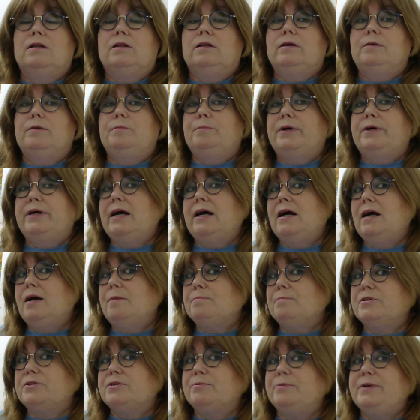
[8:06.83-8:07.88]
then
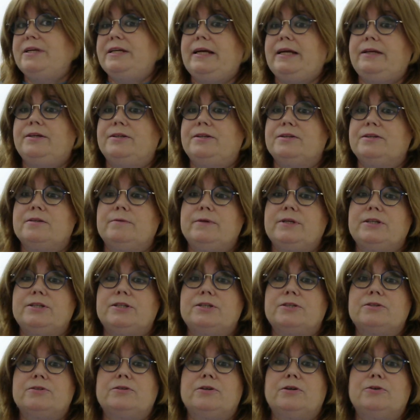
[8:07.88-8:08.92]
perhaps we need to switch
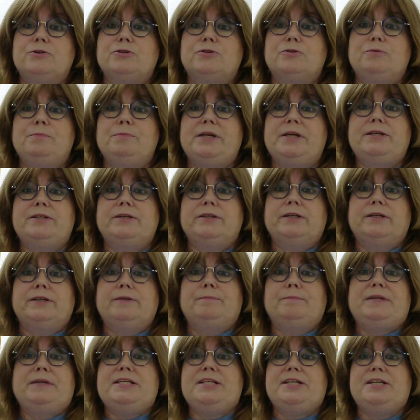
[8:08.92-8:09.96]
to social
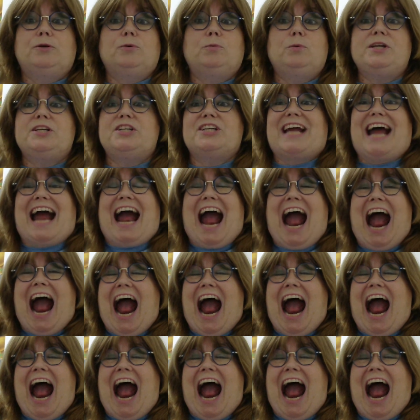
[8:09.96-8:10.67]
media which